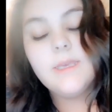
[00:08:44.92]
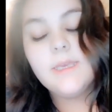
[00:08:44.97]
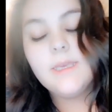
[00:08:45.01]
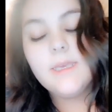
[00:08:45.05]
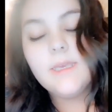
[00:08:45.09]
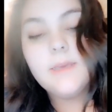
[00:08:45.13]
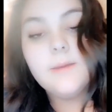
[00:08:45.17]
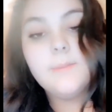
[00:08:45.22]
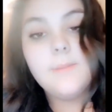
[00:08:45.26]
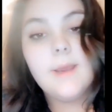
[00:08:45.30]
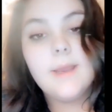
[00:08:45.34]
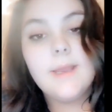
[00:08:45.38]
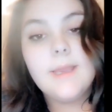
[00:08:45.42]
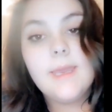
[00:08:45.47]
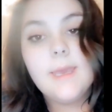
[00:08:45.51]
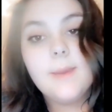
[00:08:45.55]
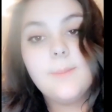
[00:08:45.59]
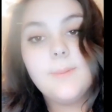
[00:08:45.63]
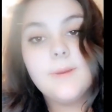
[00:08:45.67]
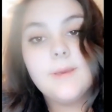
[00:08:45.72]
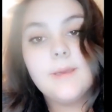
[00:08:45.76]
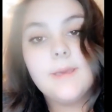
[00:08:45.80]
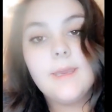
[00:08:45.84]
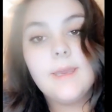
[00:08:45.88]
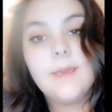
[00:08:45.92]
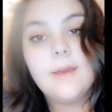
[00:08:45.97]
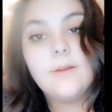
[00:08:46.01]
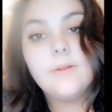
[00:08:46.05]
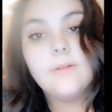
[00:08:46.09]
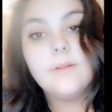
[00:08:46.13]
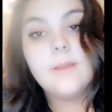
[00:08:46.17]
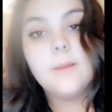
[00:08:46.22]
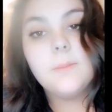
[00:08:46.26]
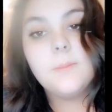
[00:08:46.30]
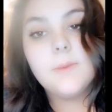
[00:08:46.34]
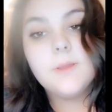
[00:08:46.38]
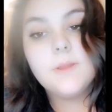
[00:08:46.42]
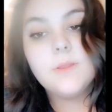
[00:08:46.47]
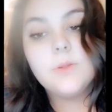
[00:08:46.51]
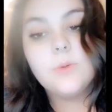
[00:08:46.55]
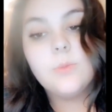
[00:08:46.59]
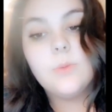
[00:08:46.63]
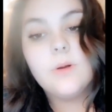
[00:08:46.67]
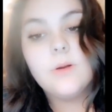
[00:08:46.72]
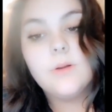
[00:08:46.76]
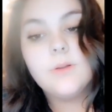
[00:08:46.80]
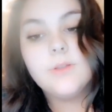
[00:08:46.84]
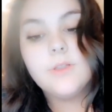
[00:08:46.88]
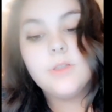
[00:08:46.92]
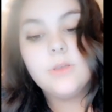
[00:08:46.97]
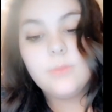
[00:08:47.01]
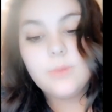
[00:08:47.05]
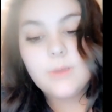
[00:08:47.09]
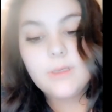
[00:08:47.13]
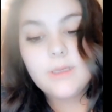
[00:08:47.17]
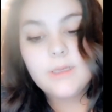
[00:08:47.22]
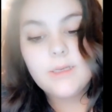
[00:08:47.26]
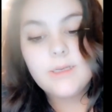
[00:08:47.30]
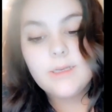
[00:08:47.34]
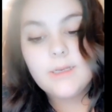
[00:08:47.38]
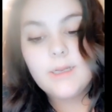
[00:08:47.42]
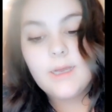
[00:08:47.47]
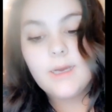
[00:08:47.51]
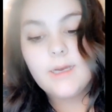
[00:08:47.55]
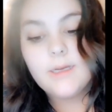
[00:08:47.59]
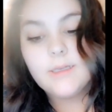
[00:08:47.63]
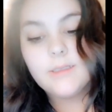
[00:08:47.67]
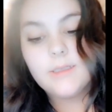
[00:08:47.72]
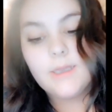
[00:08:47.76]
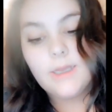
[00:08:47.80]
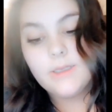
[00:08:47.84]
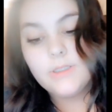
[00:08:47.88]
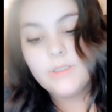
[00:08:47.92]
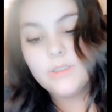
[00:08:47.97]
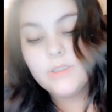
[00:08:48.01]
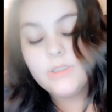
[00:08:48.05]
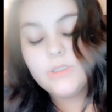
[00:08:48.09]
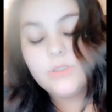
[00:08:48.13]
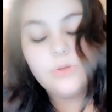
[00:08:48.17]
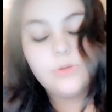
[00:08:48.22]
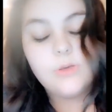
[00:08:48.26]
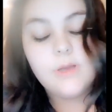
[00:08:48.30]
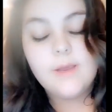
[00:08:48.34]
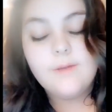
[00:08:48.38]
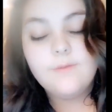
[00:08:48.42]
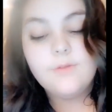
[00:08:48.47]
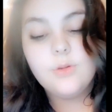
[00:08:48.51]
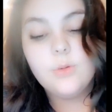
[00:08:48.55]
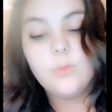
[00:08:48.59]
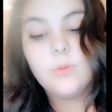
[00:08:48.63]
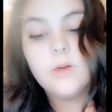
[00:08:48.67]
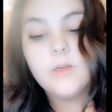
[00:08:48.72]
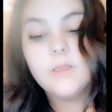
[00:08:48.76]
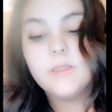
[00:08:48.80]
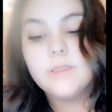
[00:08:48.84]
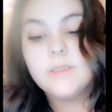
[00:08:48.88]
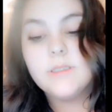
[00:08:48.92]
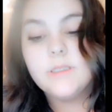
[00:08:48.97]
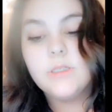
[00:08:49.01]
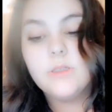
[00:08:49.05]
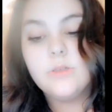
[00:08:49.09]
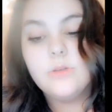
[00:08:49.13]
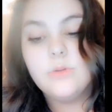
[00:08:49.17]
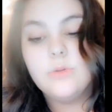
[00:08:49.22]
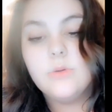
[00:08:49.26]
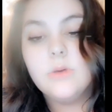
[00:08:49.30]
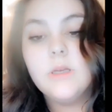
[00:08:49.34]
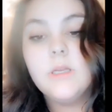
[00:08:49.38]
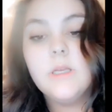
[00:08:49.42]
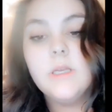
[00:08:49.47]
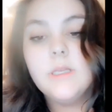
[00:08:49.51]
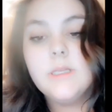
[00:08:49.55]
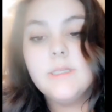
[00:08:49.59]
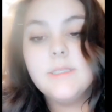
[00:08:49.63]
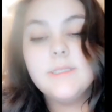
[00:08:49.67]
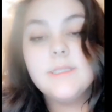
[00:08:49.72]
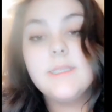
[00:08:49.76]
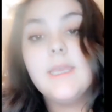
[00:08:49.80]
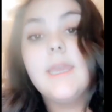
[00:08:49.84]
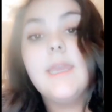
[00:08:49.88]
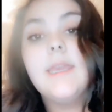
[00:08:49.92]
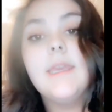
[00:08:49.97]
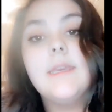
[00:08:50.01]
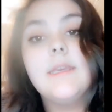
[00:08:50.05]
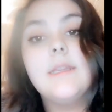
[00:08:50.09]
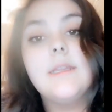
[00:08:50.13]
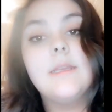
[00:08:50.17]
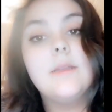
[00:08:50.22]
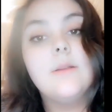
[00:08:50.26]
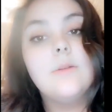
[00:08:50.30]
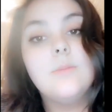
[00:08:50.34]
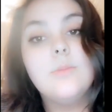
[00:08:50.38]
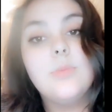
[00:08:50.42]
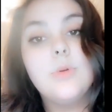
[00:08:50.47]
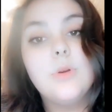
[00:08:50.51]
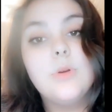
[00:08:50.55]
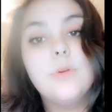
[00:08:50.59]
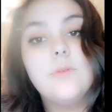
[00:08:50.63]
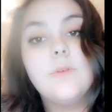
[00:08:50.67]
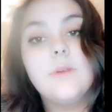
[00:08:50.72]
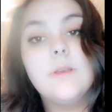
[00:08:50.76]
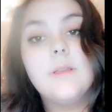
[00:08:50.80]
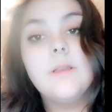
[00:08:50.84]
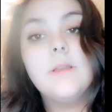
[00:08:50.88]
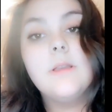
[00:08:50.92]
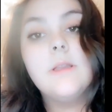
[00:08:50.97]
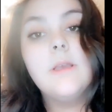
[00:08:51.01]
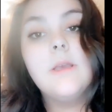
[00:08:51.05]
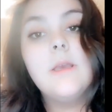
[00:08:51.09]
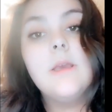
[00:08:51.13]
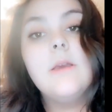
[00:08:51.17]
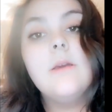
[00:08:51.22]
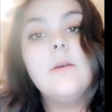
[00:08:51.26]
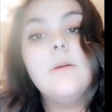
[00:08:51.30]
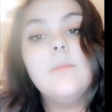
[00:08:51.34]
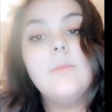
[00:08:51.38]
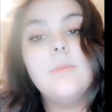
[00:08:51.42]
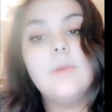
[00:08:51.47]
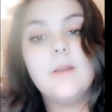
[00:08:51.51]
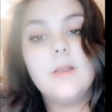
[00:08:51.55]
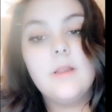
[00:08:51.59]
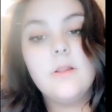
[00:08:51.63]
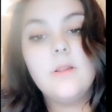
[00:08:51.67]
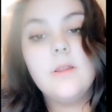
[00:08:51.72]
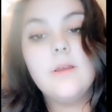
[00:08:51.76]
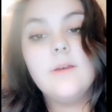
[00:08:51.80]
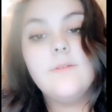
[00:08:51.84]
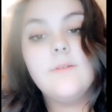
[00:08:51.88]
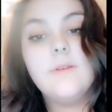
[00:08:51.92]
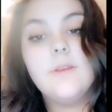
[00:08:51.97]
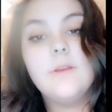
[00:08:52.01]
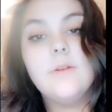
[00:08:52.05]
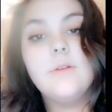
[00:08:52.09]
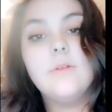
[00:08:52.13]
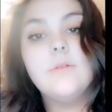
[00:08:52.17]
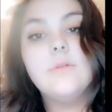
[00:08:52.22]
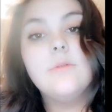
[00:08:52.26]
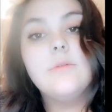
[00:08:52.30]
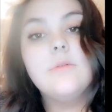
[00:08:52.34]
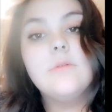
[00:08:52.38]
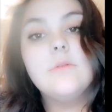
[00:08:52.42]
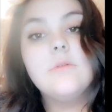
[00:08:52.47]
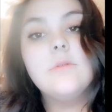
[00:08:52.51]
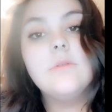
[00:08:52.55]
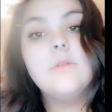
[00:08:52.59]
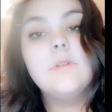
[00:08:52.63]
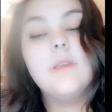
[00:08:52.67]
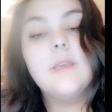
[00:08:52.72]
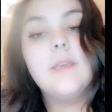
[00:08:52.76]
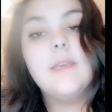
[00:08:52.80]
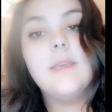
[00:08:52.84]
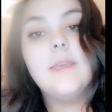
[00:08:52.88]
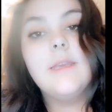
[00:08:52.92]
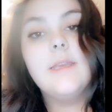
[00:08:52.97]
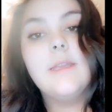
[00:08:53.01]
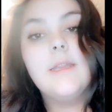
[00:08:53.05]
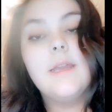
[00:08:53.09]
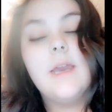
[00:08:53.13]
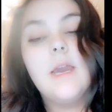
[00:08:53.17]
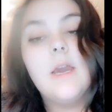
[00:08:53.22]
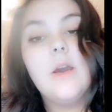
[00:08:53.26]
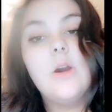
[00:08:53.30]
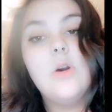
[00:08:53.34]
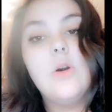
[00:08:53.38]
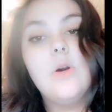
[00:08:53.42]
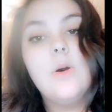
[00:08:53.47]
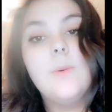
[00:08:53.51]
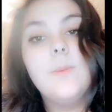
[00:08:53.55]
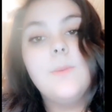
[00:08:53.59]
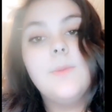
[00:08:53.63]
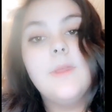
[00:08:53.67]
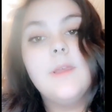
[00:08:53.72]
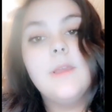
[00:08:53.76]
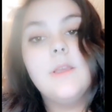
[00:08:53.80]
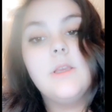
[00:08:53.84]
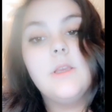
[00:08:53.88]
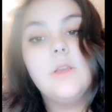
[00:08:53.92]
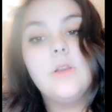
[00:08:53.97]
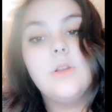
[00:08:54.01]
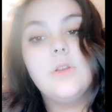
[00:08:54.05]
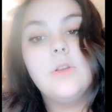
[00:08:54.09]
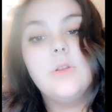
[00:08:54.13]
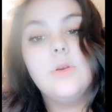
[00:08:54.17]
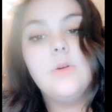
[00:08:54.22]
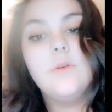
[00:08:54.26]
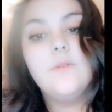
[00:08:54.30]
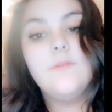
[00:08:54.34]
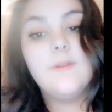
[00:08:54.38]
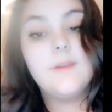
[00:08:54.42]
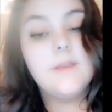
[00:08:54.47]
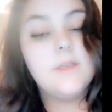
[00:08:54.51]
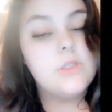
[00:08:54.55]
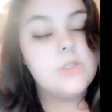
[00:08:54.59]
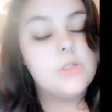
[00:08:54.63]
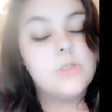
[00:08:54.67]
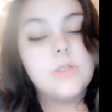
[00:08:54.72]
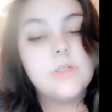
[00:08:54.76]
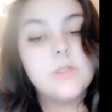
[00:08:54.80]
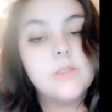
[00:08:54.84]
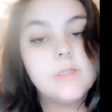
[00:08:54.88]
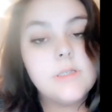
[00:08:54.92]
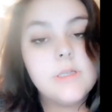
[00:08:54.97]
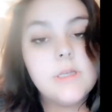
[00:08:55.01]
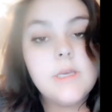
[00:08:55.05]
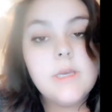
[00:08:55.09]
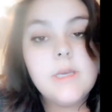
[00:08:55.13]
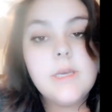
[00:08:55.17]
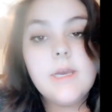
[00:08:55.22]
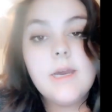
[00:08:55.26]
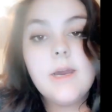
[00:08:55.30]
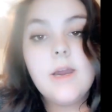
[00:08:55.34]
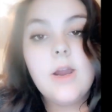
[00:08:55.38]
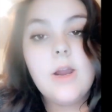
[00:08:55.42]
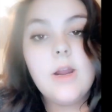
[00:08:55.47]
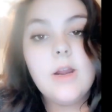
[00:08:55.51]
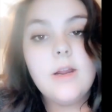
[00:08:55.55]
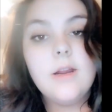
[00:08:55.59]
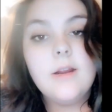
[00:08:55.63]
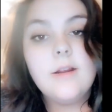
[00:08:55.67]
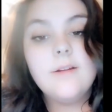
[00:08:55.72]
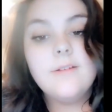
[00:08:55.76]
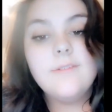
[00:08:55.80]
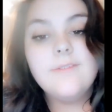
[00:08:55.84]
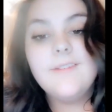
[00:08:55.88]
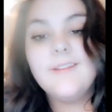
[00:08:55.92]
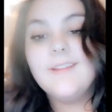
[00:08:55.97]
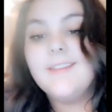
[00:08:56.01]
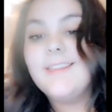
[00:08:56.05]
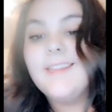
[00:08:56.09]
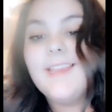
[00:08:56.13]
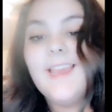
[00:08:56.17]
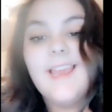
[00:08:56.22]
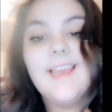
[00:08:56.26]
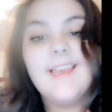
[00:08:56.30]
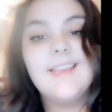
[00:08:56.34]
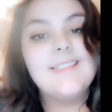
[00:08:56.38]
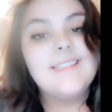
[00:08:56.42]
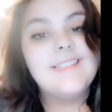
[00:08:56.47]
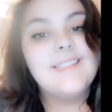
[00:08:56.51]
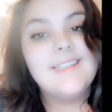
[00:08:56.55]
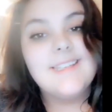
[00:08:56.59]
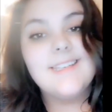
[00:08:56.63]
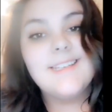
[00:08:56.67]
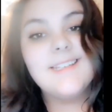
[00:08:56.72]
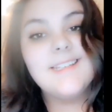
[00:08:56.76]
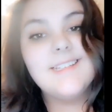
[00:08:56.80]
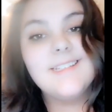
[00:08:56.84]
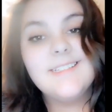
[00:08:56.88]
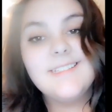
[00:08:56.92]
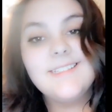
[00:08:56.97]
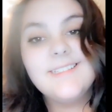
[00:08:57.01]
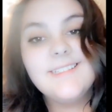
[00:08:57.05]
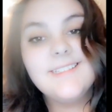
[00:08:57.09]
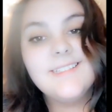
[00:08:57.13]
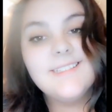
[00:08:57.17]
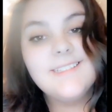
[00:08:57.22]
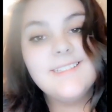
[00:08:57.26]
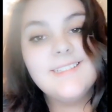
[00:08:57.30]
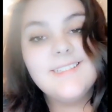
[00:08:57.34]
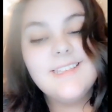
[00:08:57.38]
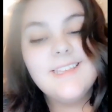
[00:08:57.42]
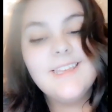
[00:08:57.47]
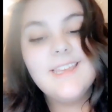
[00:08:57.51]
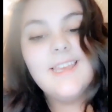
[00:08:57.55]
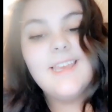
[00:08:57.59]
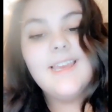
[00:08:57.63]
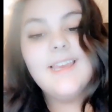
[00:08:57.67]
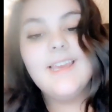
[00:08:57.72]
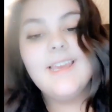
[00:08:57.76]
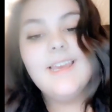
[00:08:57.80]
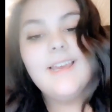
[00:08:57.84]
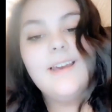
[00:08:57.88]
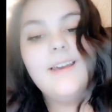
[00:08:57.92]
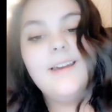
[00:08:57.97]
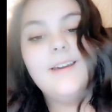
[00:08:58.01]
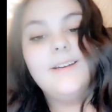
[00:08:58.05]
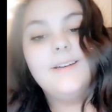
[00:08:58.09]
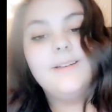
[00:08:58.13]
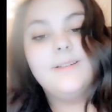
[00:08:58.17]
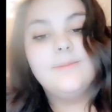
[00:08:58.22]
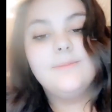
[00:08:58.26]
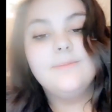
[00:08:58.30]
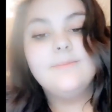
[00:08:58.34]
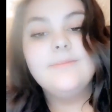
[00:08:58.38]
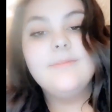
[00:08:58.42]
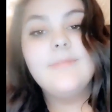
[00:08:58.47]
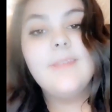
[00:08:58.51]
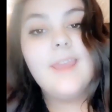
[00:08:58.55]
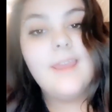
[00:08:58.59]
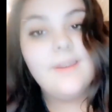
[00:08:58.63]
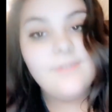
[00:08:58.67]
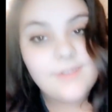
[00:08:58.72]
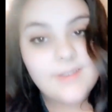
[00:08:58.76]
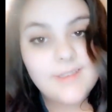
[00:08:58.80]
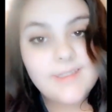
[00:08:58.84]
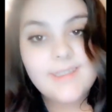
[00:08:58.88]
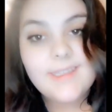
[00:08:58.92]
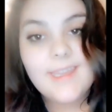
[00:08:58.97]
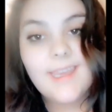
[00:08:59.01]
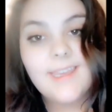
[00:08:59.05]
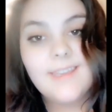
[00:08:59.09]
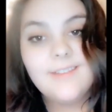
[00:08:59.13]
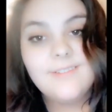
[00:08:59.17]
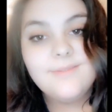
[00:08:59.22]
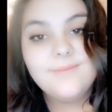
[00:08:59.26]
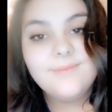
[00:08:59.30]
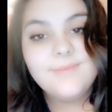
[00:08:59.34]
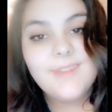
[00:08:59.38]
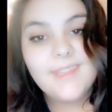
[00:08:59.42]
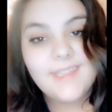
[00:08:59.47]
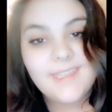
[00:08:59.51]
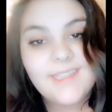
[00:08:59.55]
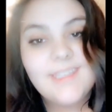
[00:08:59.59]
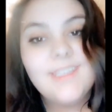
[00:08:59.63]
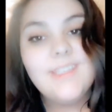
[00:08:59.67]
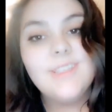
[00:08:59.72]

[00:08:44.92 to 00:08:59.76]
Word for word: in my cap and gown. That meant the world to me, and I, I just don't have the words to say it and prove it. But I love you, and I hope that your new adventures are fantastic. Um, have a good day. Thank